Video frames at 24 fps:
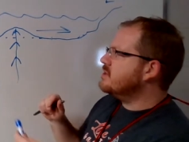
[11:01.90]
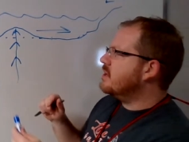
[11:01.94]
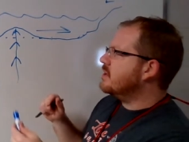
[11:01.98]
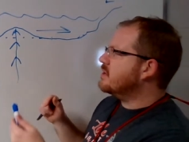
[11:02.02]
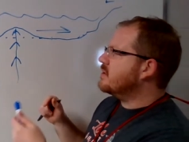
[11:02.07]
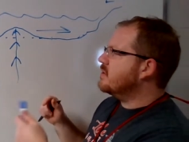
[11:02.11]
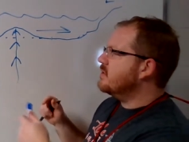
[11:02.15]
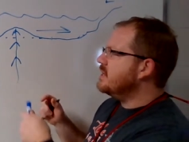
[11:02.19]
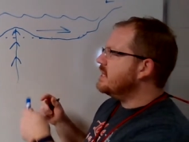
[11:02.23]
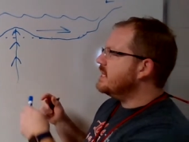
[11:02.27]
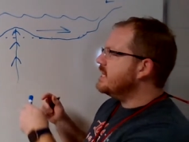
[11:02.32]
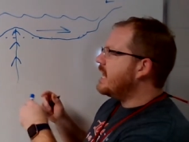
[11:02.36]
are
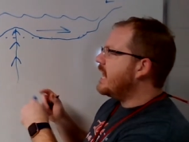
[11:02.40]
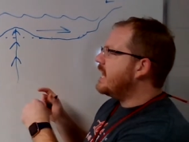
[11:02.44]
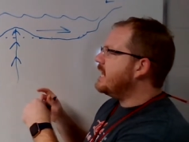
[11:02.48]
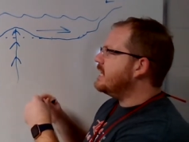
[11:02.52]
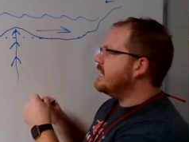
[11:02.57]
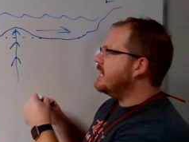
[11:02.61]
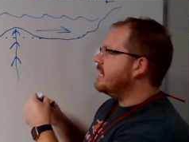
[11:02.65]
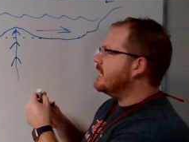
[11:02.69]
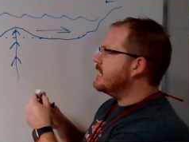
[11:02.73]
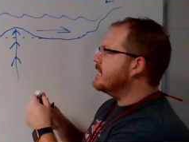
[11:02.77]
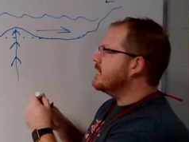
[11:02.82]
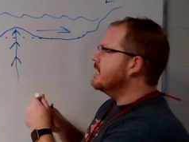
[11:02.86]

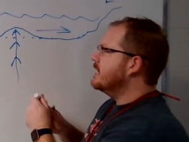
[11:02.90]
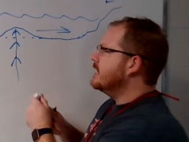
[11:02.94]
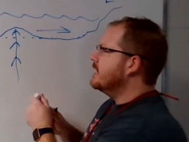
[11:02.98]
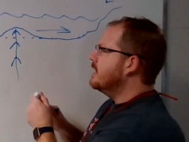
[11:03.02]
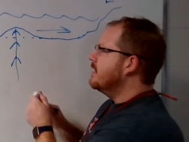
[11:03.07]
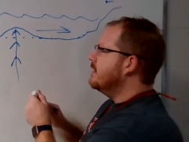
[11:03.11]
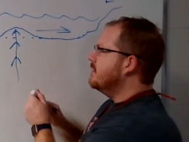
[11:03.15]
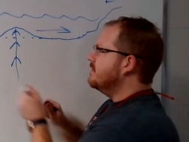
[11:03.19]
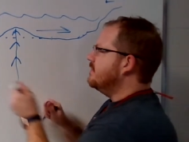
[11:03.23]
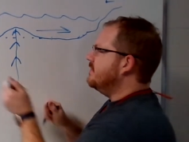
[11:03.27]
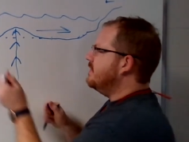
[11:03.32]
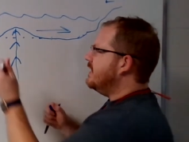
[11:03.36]
creating
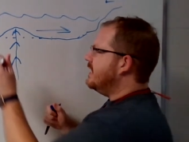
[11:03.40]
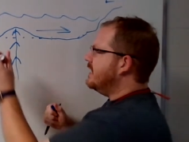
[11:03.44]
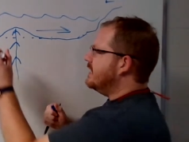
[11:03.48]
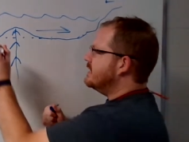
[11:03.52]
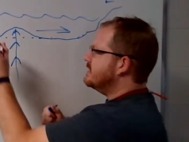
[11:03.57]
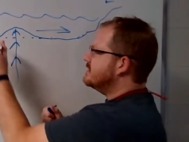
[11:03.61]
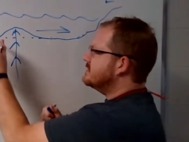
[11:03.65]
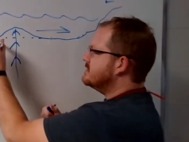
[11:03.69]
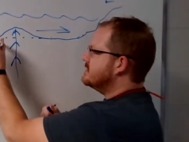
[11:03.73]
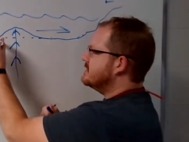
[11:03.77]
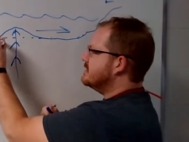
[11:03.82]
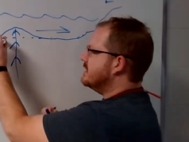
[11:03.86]

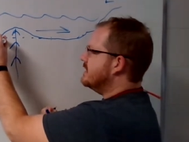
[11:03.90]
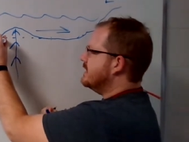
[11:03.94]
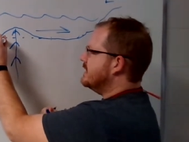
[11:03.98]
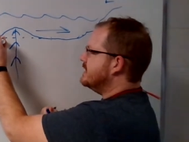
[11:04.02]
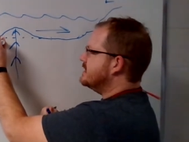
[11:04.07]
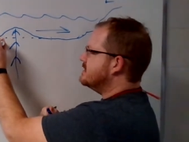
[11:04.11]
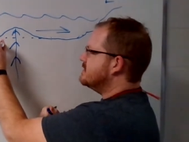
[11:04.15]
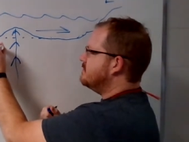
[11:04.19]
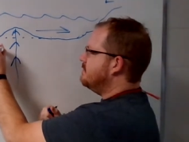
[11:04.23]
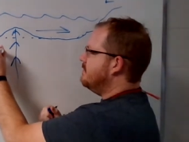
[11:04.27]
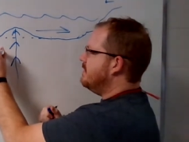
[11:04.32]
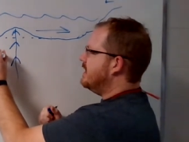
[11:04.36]
this,
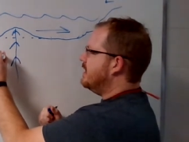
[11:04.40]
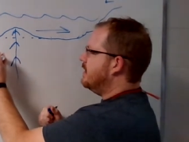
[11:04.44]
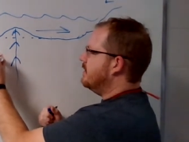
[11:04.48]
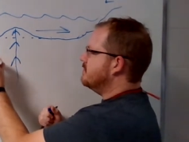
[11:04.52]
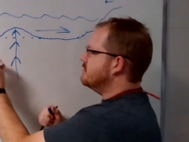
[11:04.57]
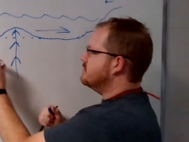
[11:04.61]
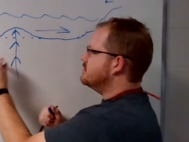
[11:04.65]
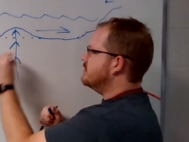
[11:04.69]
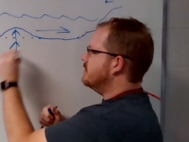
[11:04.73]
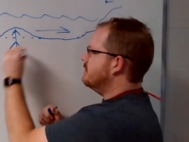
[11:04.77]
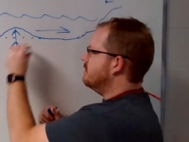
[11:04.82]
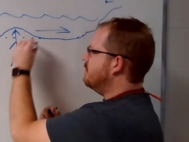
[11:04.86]
this mid
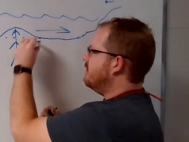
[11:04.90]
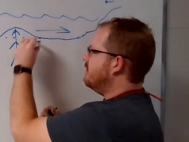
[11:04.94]
ocean